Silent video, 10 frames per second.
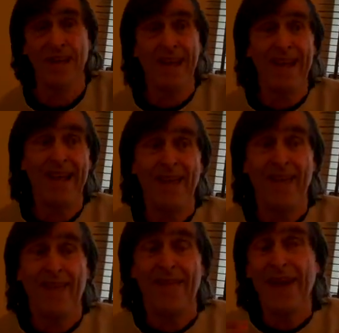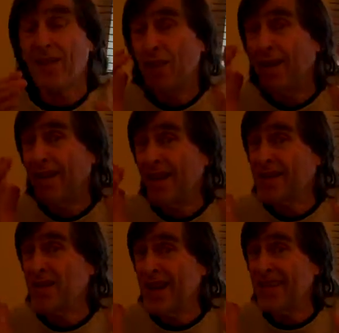And that's where a lot
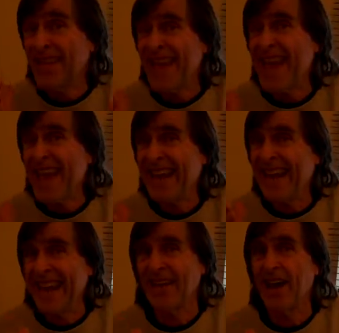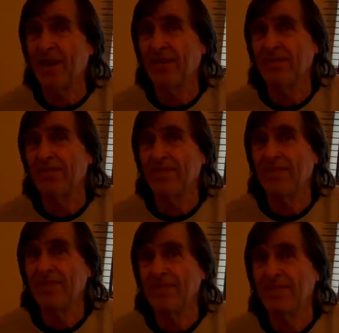of trainers can't let go.
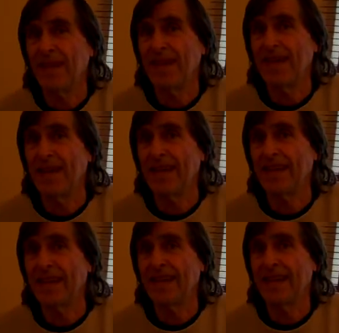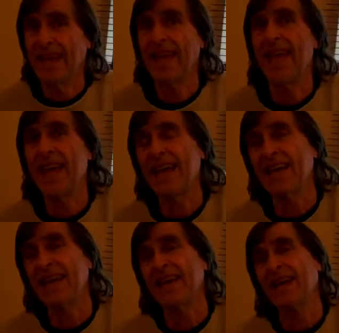They
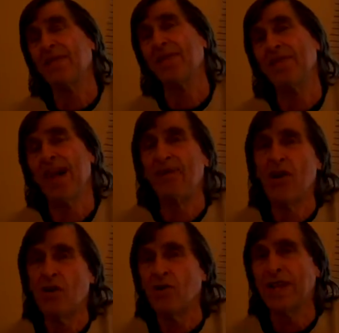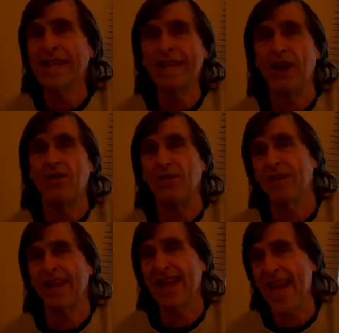can't let go of their own ego.
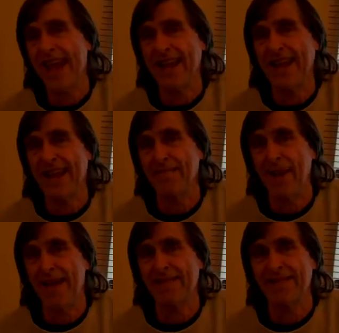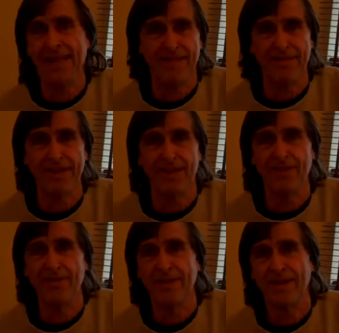They can't get past their ego
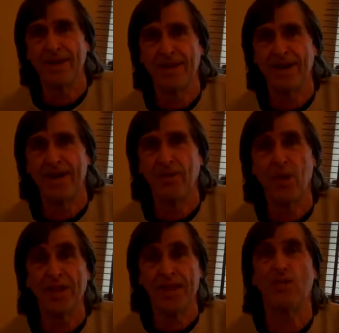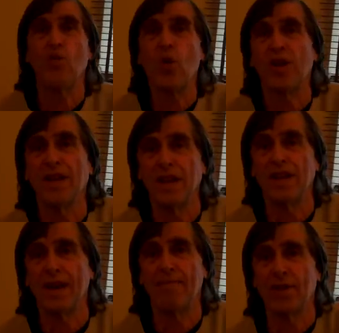on what they want
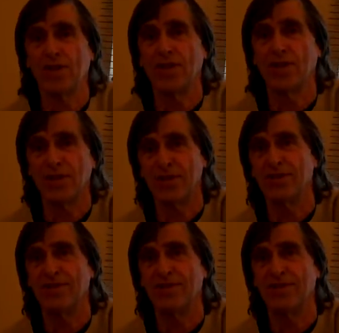that person to do.